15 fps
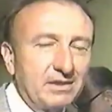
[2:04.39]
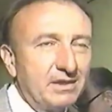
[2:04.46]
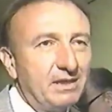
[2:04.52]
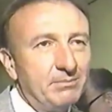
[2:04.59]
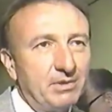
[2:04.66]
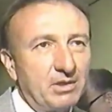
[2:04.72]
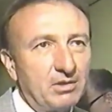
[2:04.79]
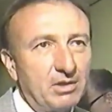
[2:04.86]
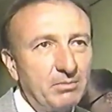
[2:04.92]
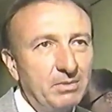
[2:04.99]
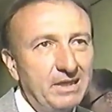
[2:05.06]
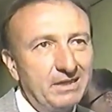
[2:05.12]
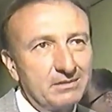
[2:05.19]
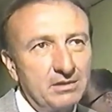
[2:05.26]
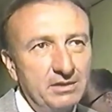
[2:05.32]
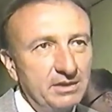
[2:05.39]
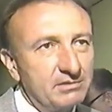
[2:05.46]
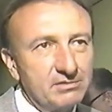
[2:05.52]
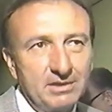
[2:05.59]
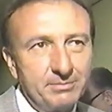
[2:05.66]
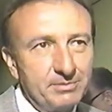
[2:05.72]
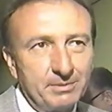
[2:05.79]
got my car back. The next
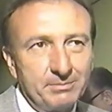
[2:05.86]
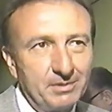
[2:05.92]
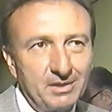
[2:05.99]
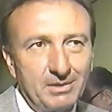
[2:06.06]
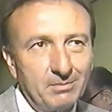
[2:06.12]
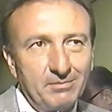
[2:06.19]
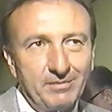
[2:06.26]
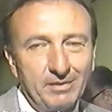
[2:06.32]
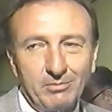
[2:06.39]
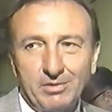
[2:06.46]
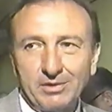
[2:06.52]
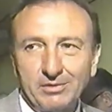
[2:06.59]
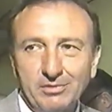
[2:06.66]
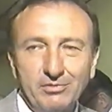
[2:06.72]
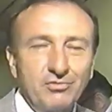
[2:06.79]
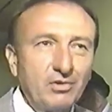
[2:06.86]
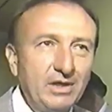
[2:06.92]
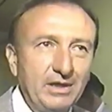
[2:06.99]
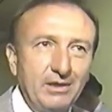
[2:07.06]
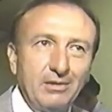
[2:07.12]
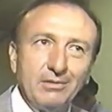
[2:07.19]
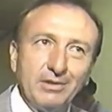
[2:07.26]
step's up to them. If they want to go to
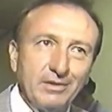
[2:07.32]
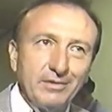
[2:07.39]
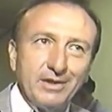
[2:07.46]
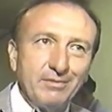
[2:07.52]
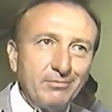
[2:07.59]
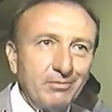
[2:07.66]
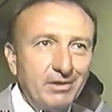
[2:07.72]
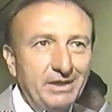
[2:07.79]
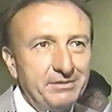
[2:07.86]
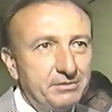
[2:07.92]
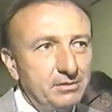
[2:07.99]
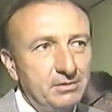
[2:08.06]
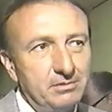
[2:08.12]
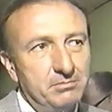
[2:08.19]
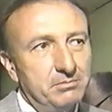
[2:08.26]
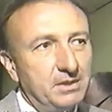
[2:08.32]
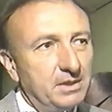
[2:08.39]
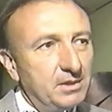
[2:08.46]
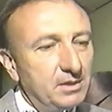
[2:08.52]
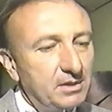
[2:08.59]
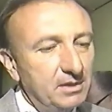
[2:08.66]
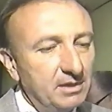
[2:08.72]
trial, now they have a right to.
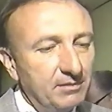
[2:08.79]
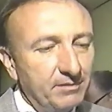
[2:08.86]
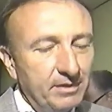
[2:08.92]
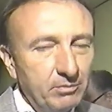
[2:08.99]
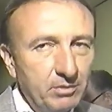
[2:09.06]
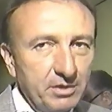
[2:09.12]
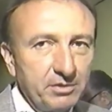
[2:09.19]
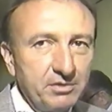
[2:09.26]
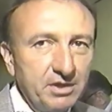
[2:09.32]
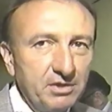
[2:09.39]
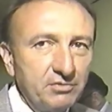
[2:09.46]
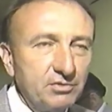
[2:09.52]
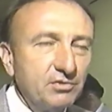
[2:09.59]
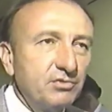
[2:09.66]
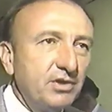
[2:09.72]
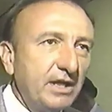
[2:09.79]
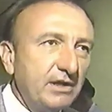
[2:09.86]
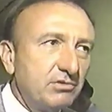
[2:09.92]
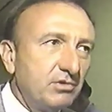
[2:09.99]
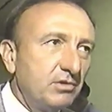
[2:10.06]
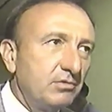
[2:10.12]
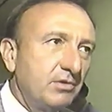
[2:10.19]
If they want to test the
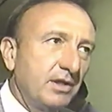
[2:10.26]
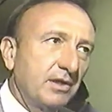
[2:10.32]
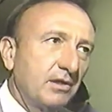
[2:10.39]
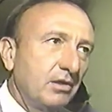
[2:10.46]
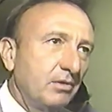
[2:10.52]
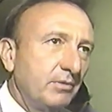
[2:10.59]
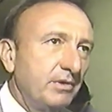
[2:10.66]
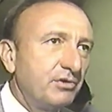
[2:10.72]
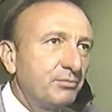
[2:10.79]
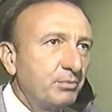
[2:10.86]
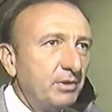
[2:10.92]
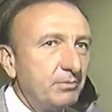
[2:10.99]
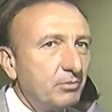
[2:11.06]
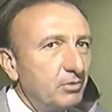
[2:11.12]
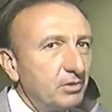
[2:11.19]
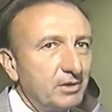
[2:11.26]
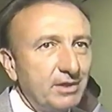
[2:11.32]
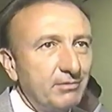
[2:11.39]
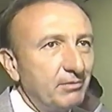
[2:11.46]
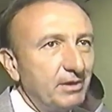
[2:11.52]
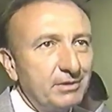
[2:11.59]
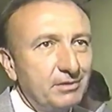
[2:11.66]
statute, take it all the way to the Supreme Court, they have a
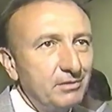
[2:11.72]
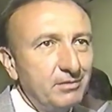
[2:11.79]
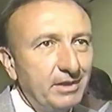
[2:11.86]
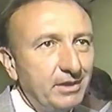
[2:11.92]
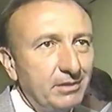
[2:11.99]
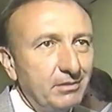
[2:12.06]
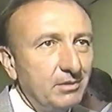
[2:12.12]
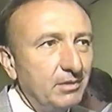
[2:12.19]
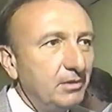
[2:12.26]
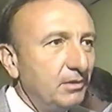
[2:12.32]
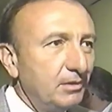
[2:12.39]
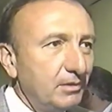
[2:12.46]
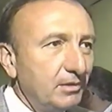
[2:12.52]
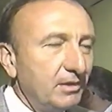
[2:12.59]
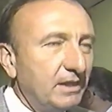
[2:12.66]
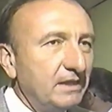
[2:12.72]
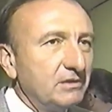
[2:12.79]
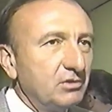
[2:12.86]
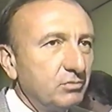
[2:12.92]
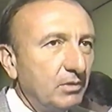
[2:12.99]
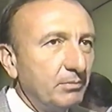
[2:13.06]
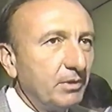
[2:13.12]
right to do that. I
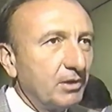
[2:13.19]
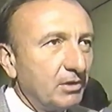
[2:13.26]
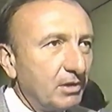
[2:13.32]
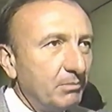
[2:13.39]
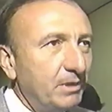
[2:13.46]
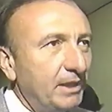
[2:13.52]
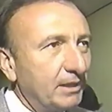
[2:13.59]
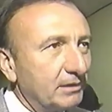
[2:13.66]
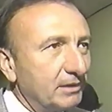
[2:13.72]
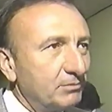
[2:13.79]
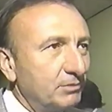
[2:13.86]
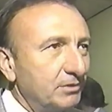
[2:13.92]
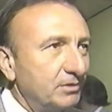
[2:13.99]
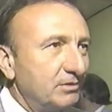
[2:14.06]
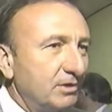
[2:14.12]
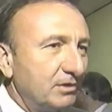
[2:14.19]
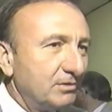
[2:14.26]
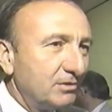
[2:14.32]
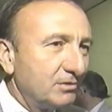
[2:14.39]
just want my car back. That's what the judge just